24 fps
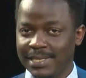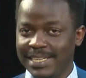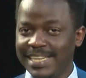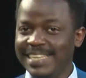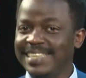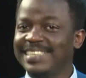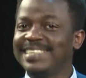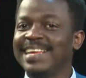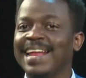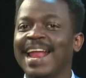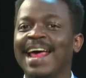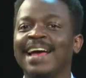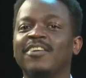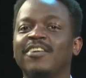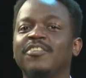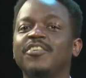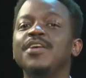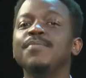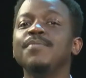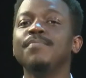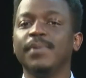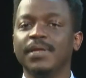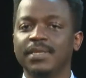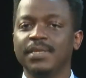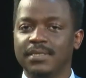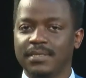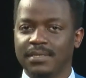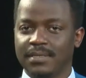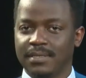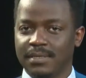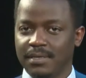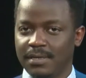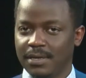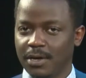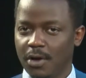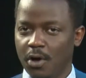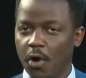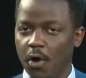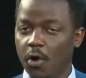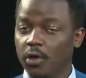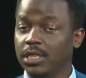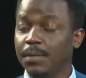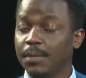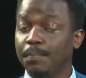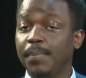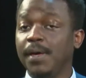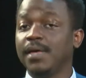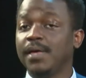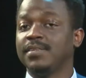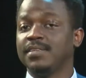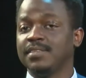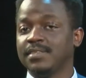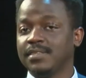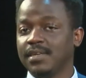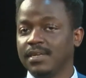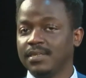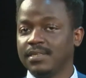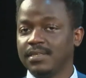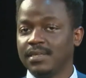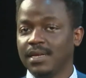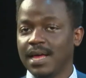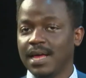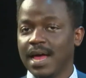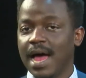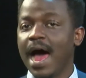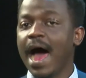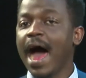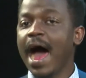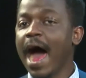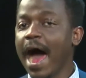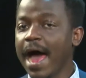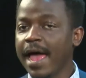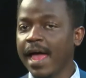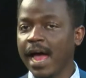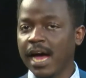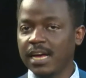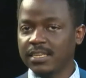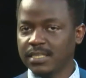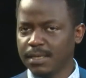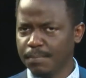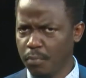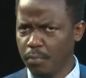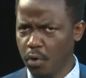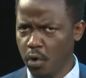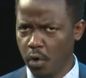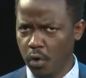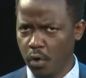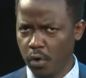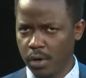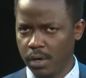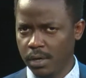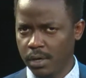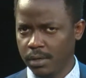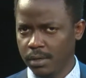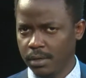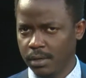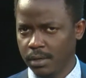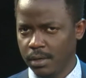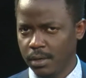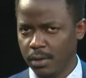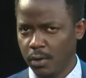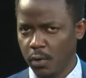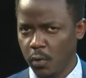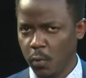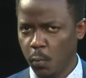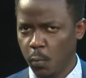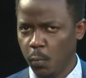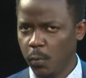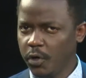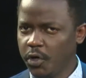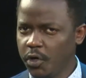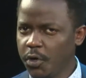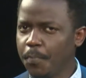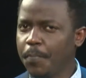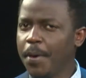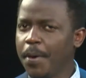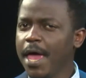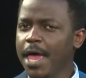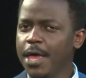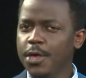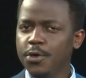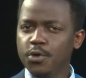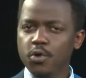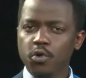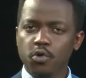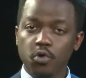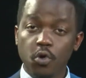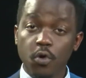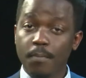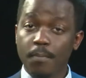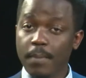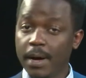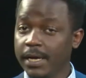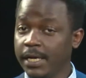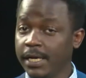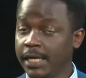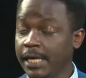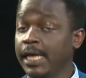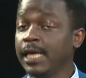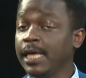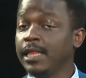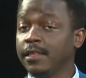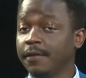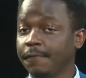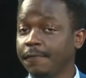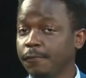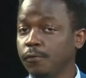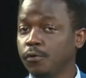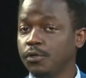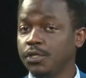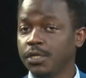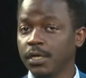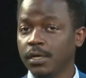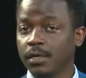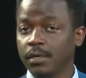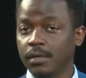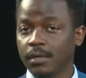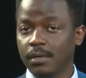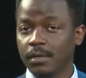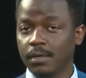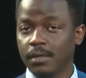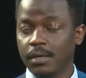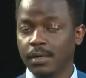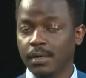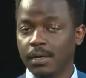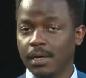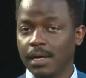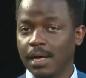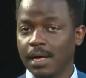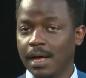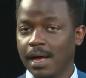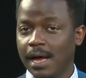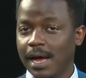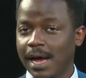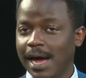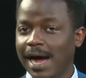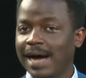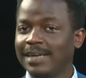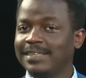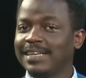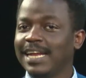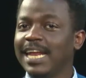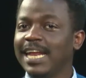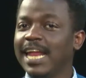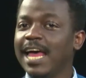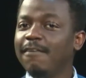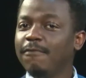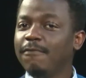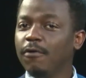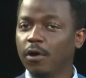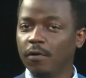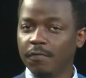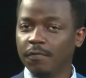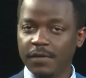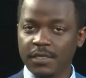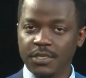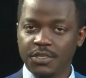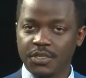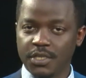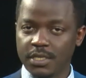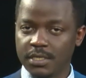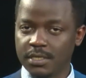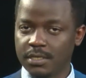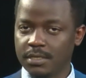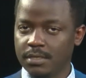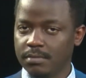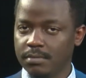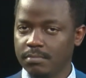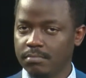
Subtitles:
It is an agreement on the basis that I, as a borrower, will repay you your money in the future at a level of interest.